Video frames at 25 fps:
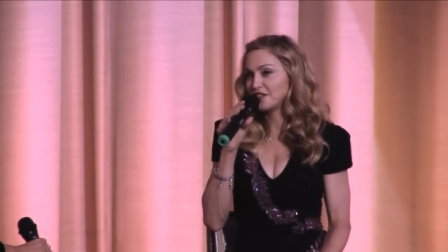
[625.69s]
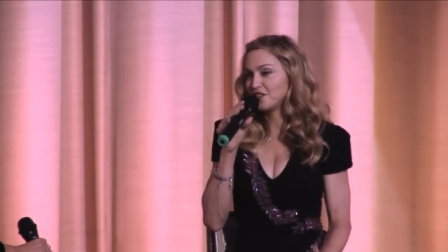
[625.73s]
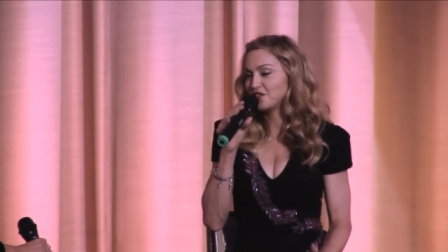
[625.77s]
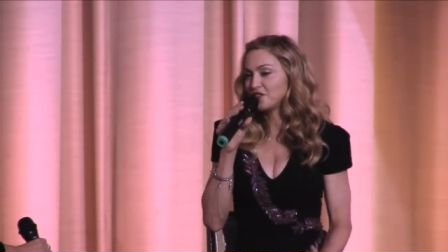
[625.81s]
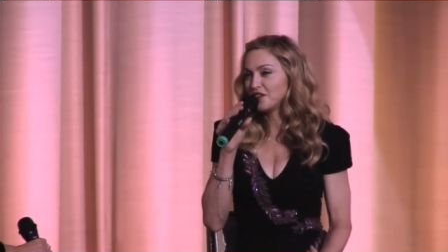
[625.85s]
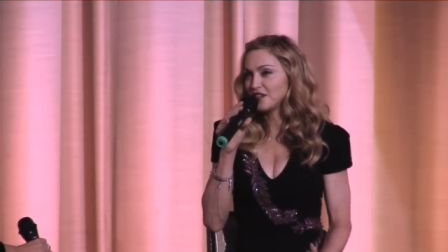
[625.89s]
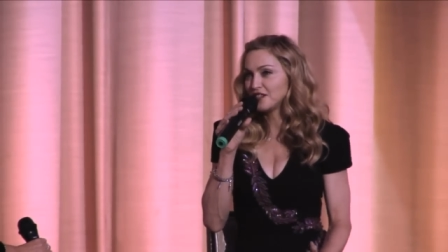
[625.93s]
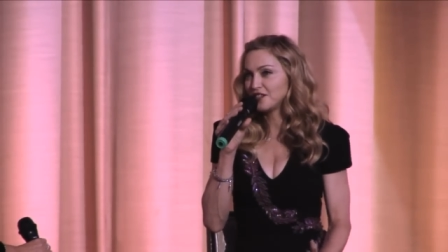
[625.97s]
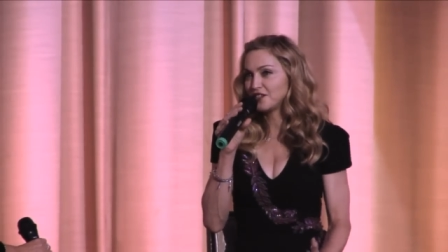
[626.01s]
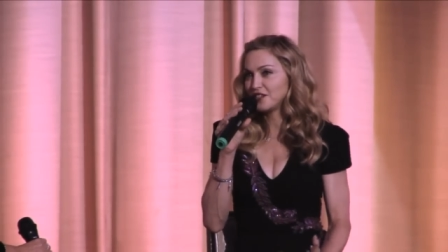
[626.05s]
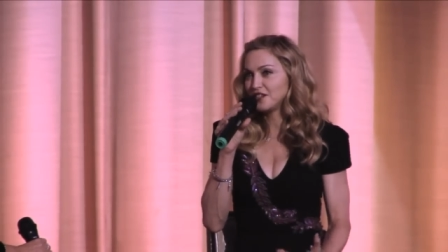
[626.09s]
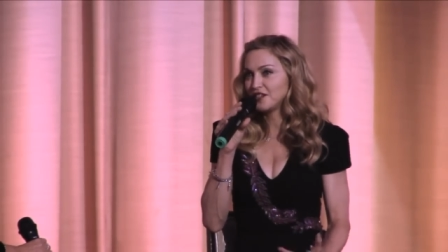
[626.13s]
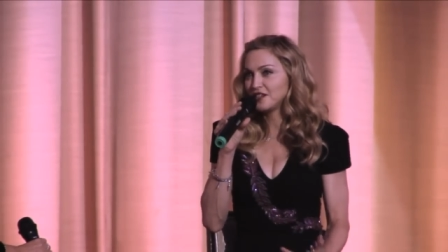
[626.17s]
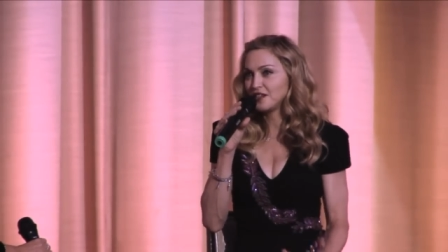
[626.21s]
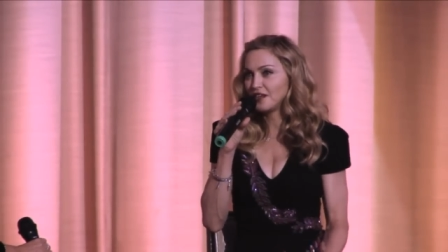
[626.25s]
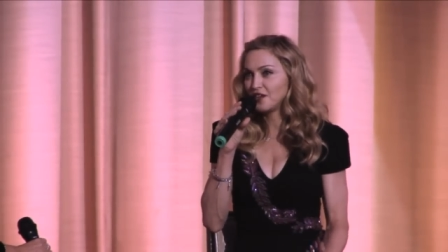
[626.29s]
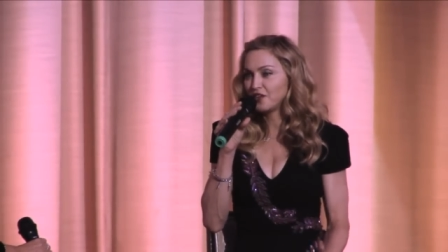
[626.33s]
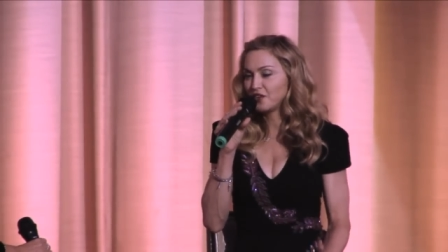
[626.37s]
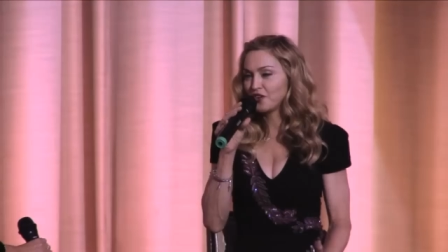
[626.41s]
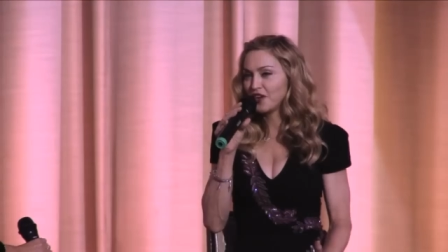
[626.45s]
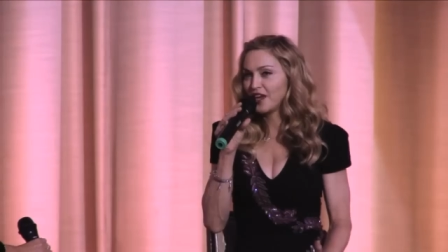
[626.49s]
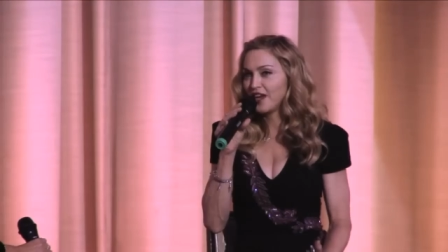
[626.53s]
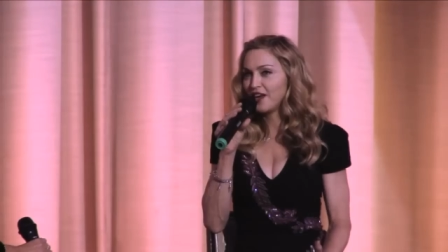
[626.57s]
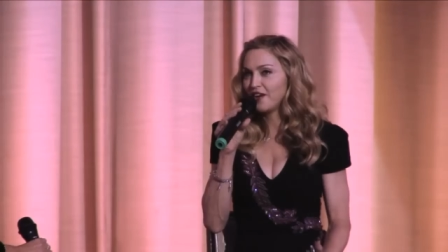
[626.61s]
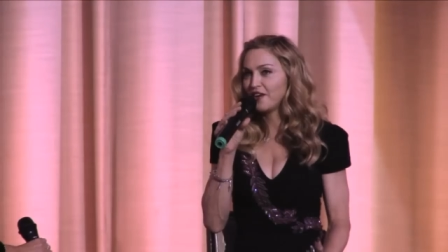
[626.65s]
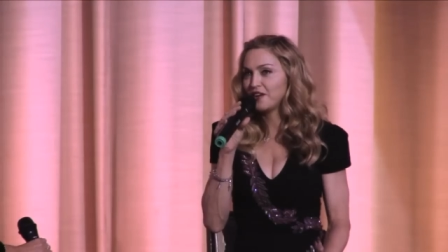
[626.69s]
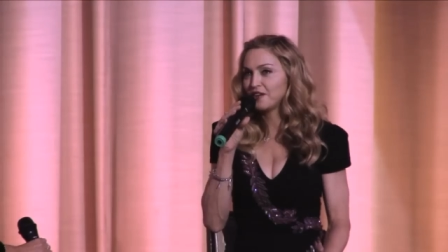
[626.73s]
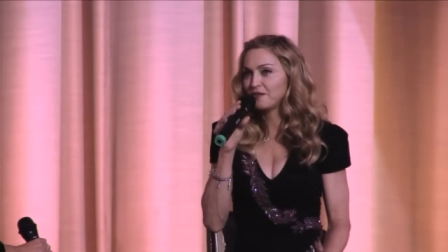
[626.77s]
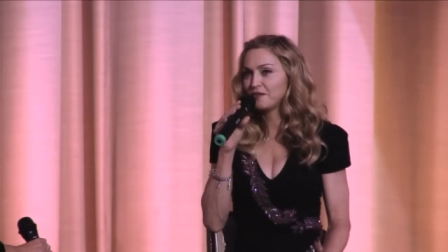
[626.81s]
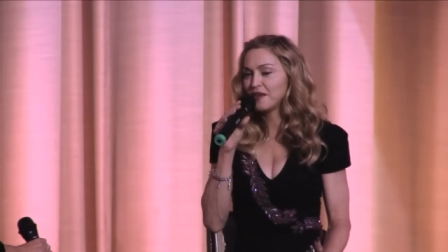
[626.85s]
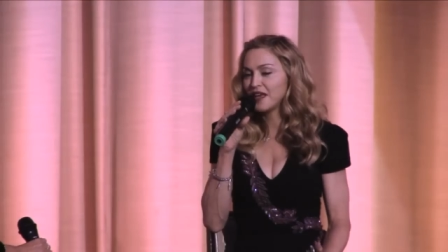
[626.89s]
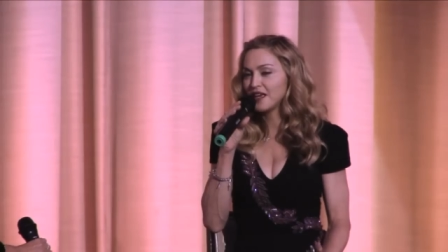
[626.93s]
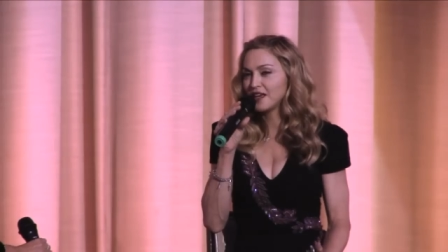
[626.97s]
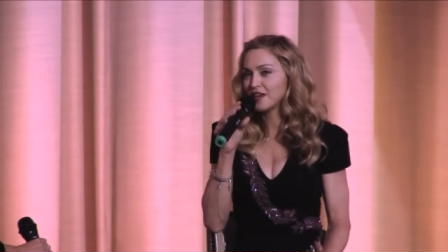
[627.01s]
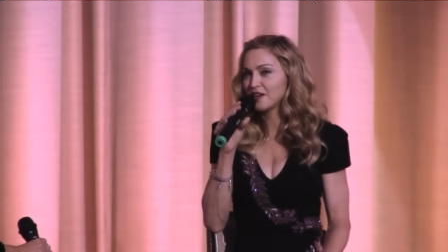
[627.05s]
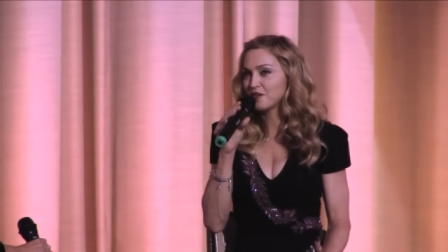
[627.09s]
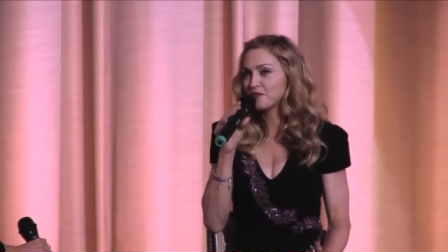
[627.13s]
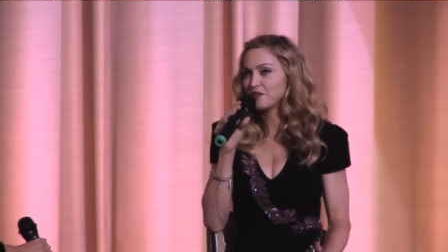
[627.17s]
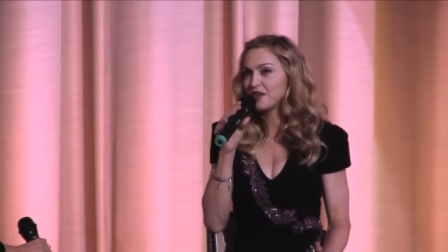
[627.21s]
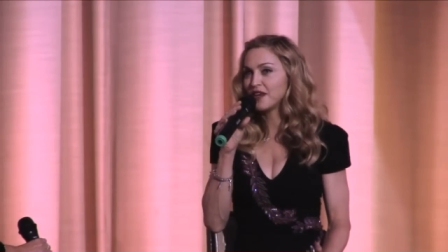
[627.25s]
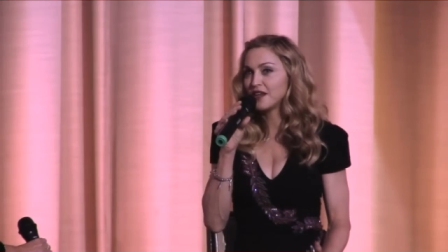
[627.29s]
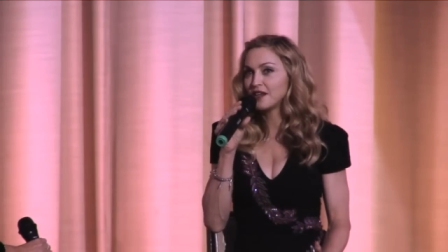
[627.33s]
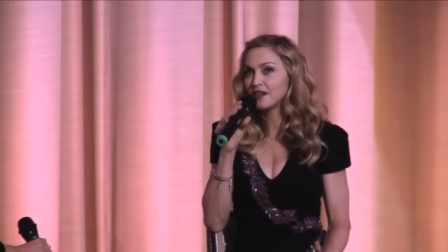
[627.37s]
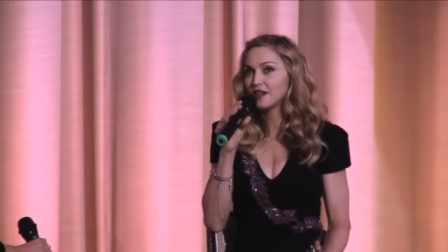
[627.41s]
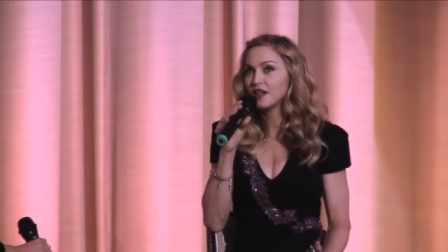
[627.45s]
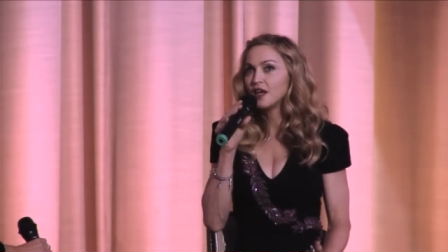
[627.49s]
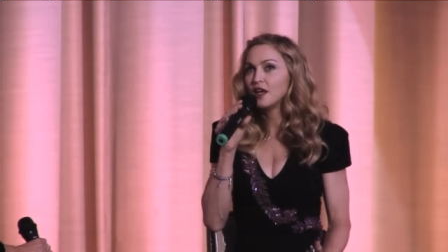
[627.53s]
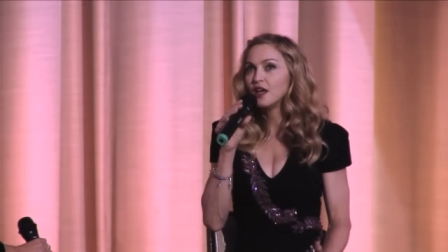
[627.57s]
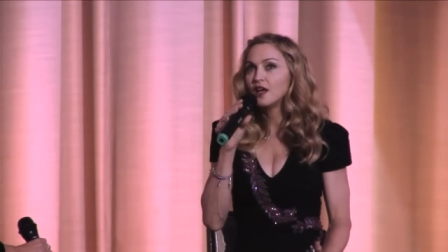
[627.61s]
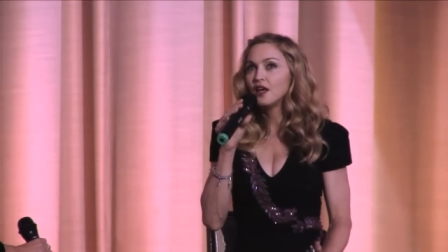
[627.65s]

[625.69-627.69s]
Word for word: dressed and done her hair and makeup and